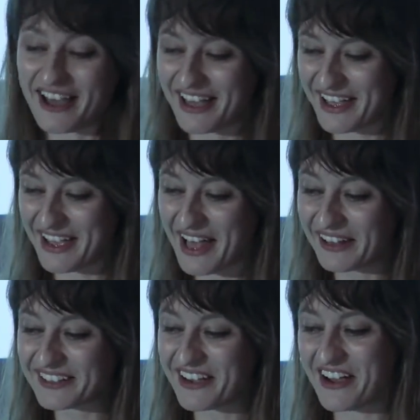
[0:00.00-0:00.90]
uh,
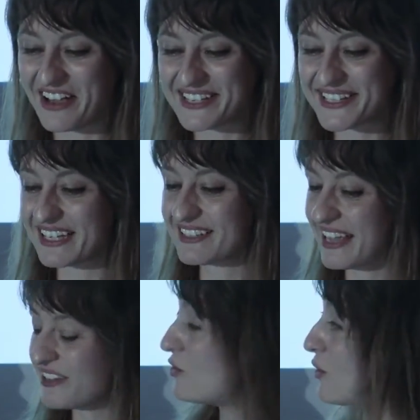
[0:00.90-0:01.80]
held high, said
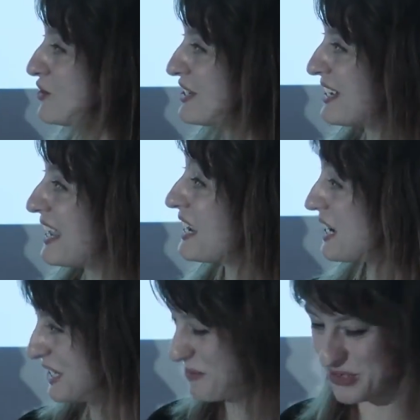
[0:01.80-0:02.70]
Danny Rodrik, an
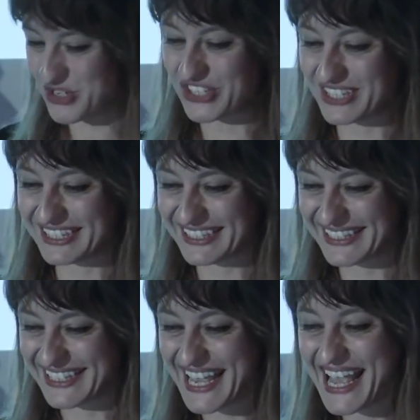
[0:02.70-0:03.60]
academician.
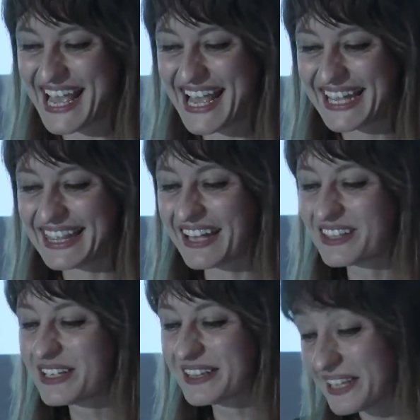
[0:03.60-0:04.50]

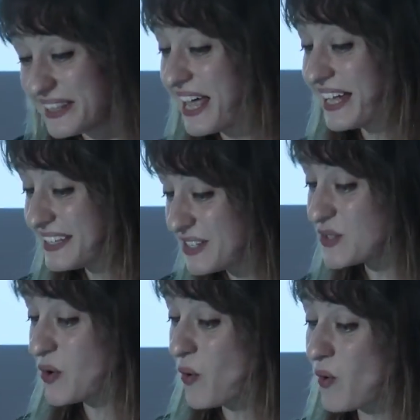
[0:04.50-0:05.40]
Not the, not the
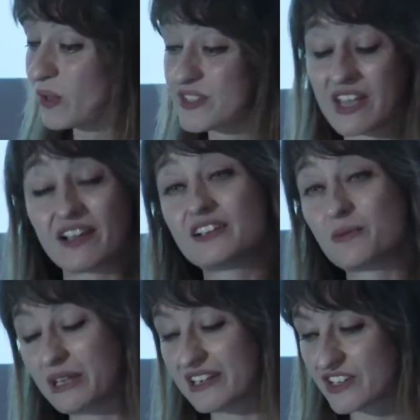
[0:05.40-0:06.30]
so-called secular
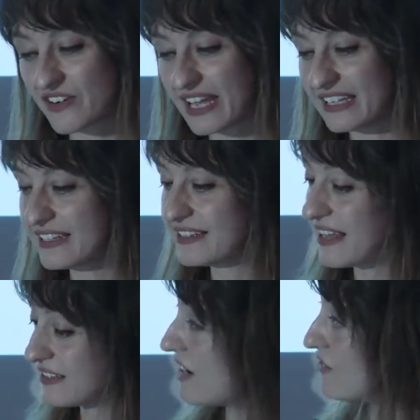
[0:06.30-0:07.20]
military elite
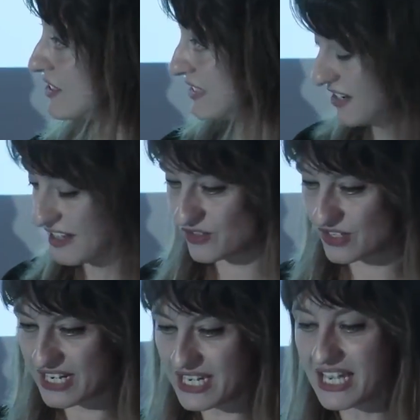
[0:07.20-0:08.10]
that governed the
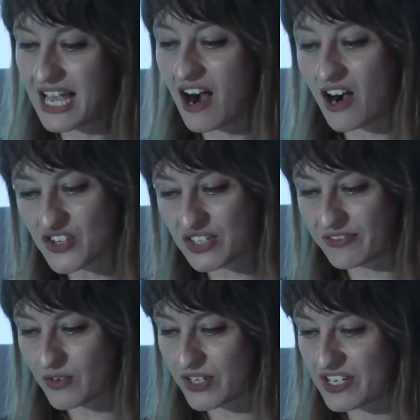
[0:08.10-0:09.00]
country harshly
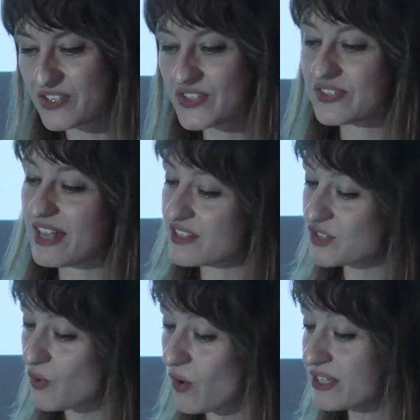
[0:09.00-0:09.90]
for years, that
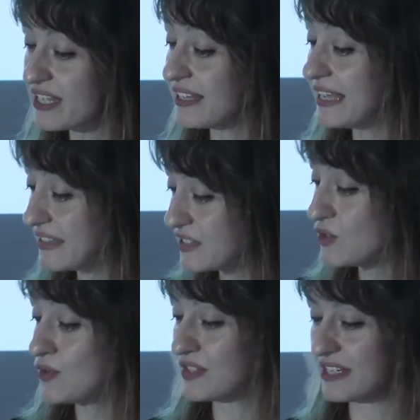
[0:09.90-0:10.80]
scorned and yet
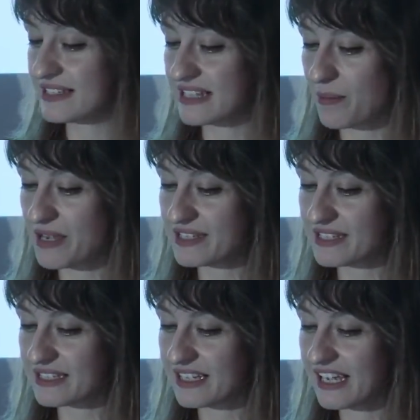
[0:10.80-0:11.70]
used the
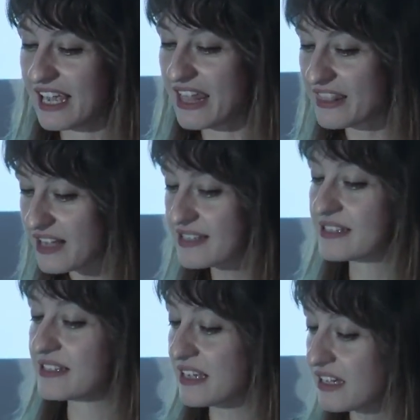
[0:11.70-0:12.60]
Islamists, and thus
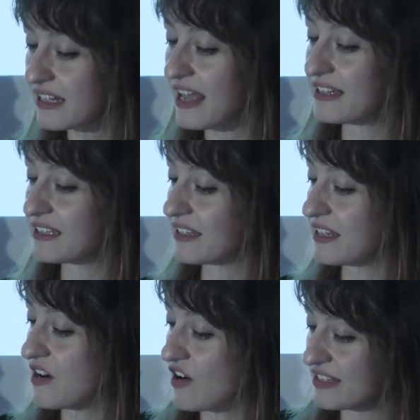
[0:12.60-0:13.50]
single-handedly
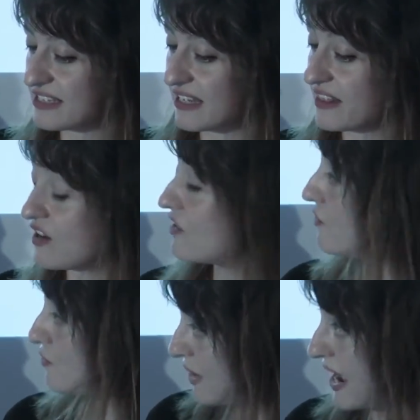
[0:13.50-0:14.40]
guaranteeing their
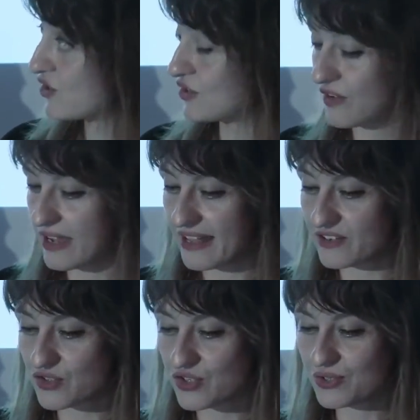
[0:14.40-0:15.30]
reactionary
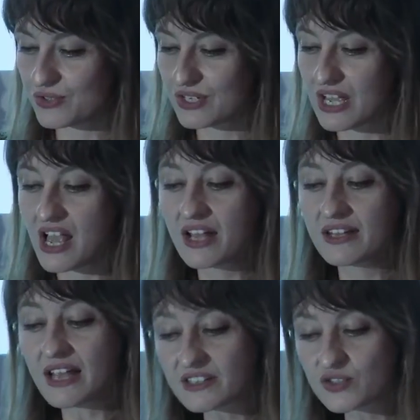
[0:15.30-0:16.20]
attitude.
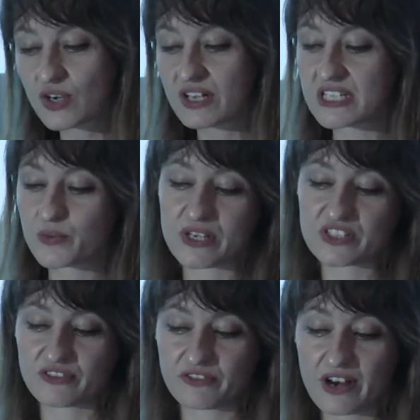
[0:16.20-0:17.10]
Not the Turkey's
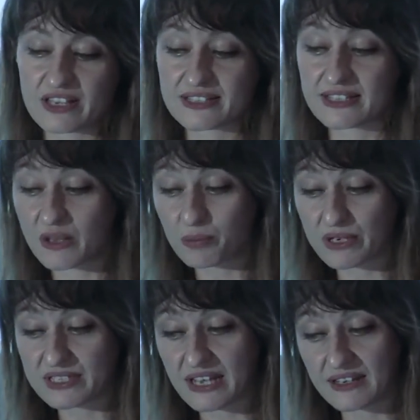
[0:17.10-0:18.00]
Western friends that
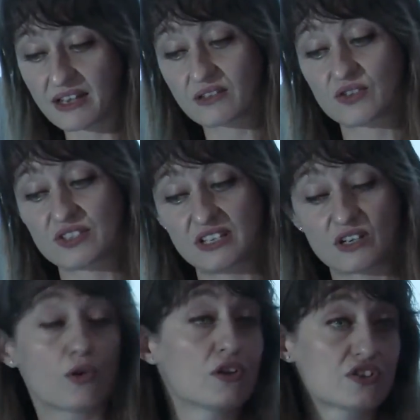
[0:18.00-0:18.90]
pretend not to see the
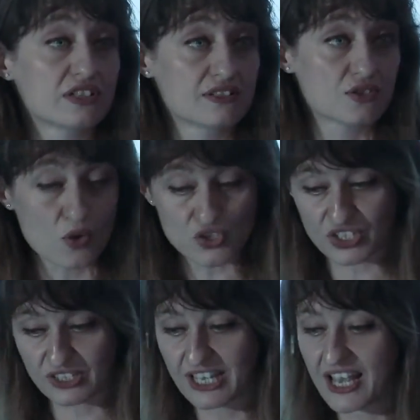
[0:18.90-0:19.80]
colossal
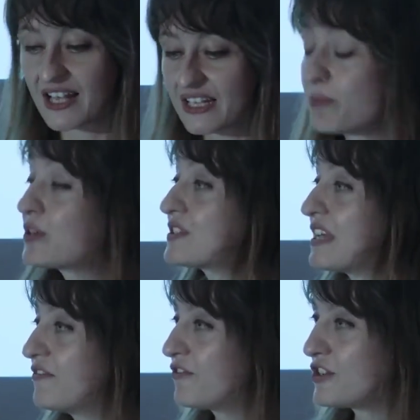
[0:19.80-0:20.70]
social
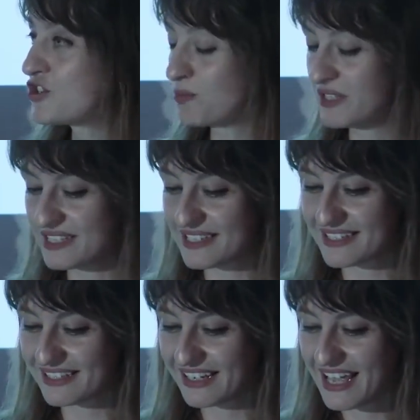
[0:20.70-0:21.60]
liberty
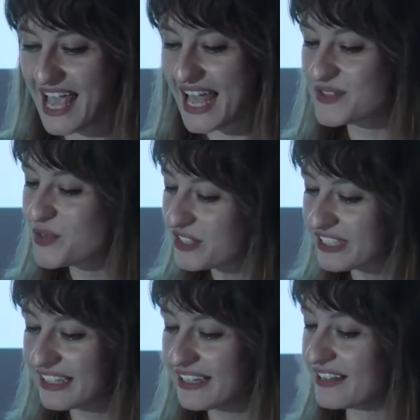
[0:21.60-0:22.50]
infringements, and
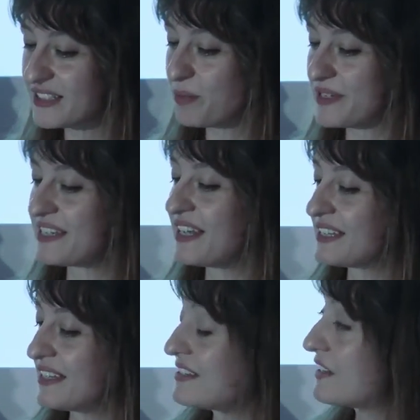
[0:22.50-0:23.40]
certainly not the
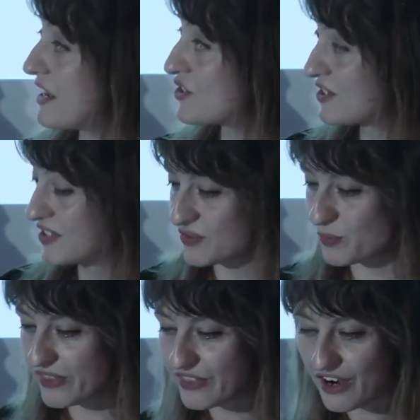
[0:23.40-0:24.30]
pretend intellectuals
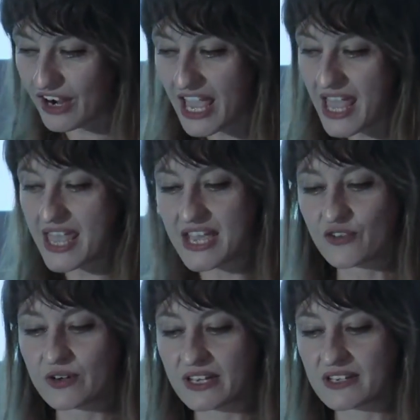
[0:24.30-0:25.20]
with their
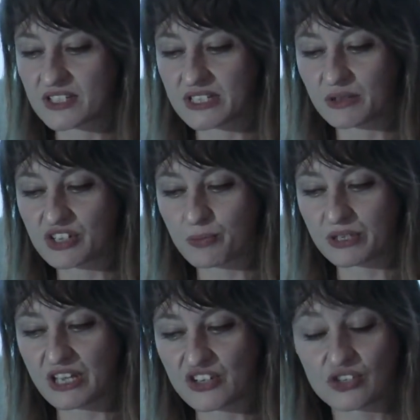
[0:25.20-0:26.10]
egregious
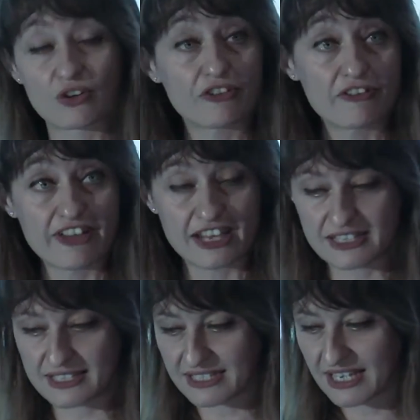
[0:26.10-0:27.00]
interpretation of
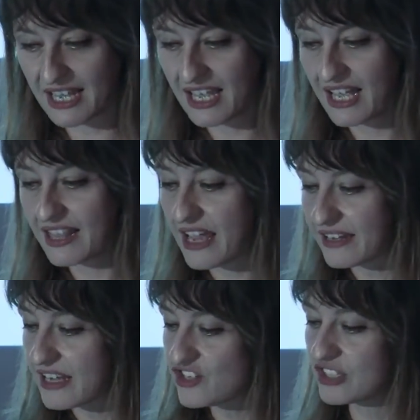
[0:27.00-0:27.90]
events
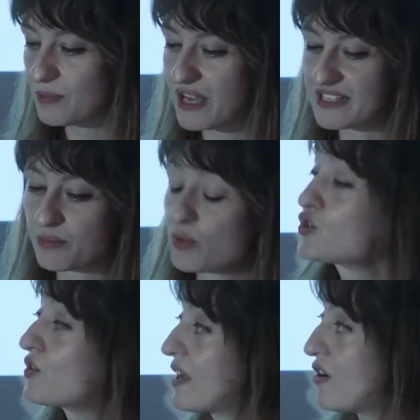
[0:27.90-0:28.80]
that legitimize the
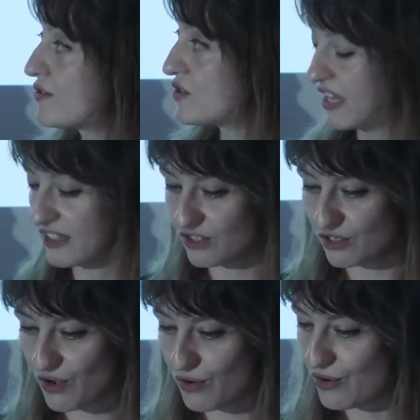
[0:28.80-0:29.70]
butchering of secular
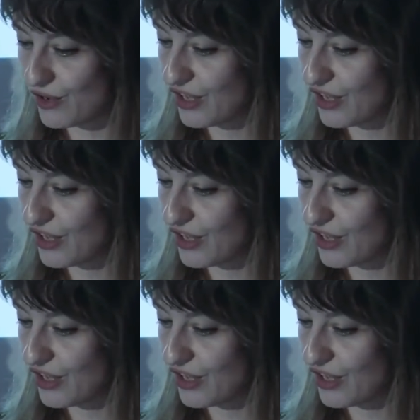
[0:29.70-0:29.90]
law